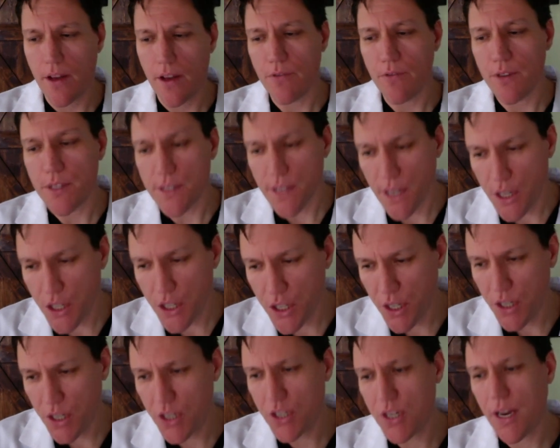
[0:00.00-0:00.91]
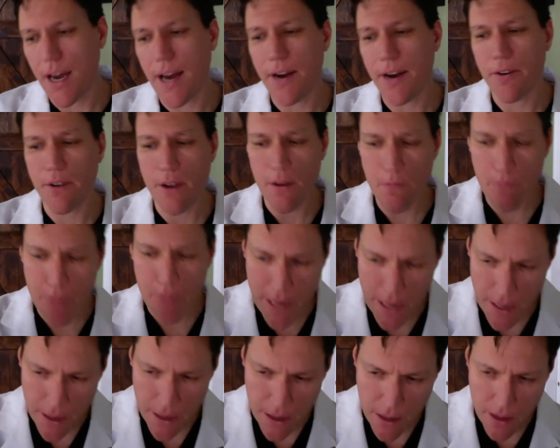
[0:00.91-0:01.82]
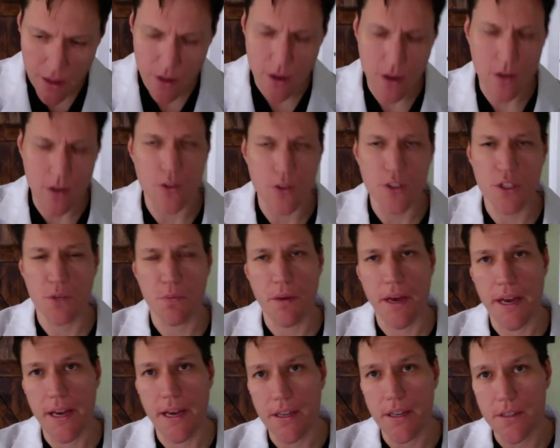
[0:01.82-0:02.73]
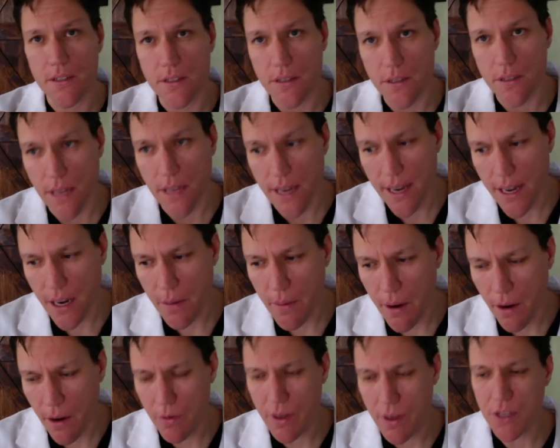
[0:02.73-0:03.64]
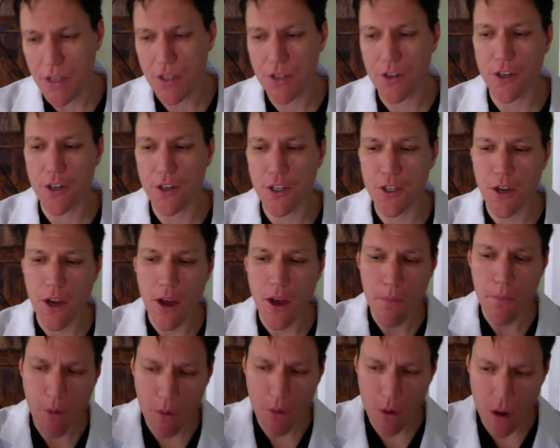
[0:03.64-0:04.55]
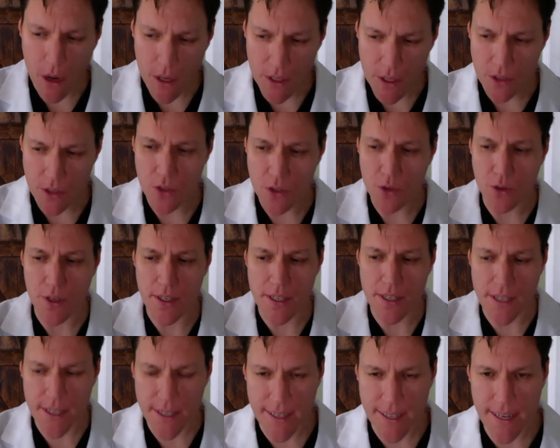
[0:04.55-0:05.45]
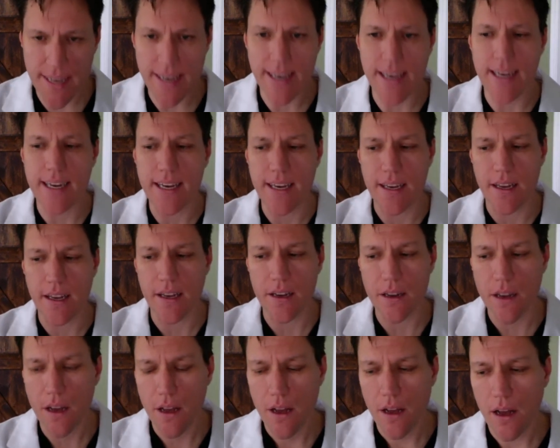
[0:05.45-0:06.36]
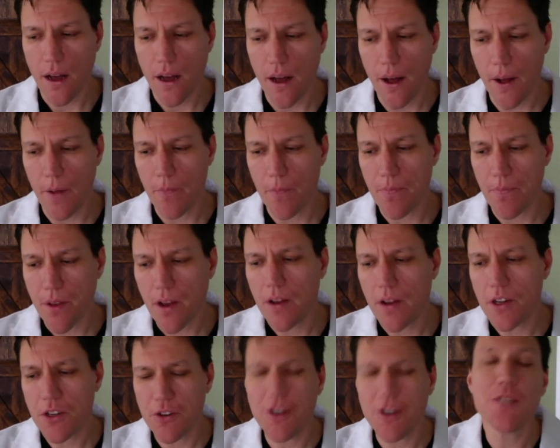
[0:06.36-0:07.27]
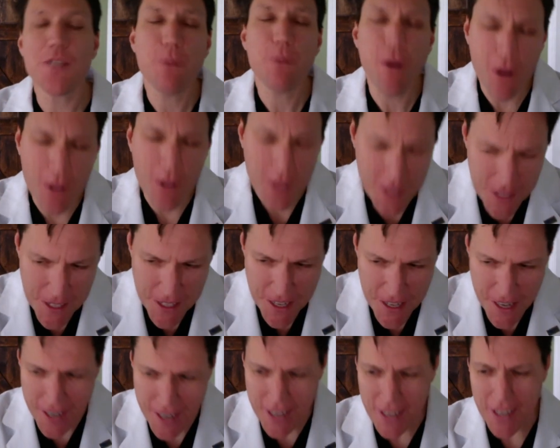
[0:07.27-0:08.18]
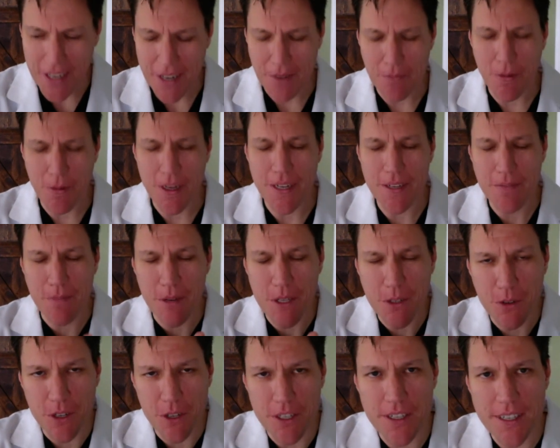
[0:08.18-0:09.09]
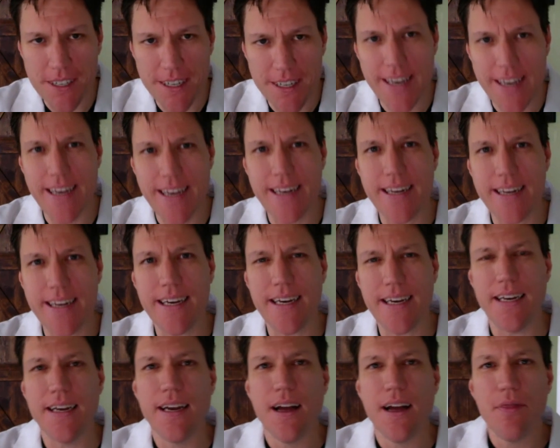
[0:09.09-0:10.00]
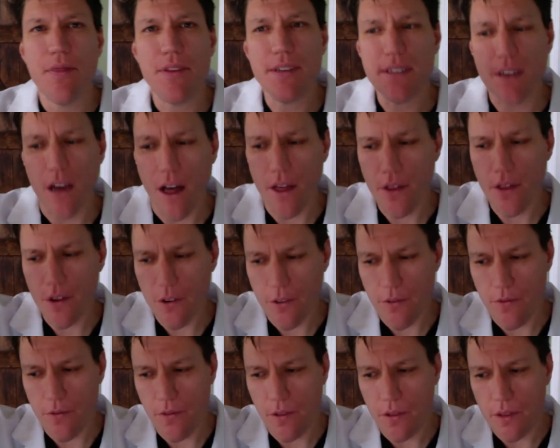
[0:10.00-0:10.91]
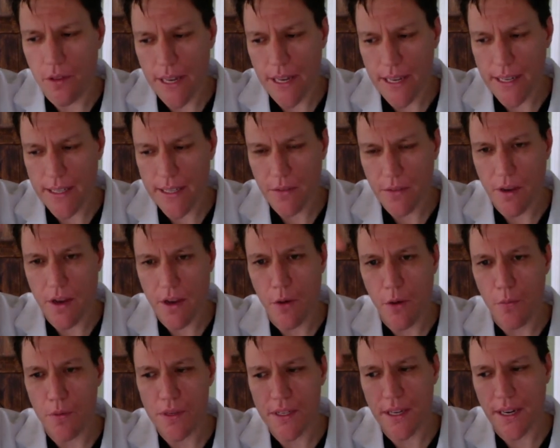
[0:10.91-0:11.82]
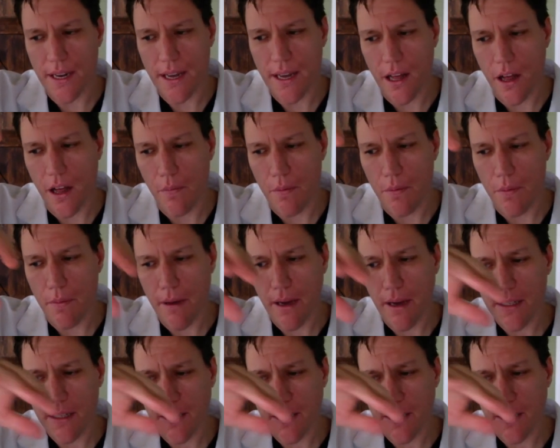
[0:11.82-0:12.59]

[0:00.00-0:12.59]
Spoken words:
physician shadowing, being in a clinical space, thinking about research, but we're also sort of sneaking in, transparently sneaking in, but sort of sneaking in this other lens that we hope is going to help about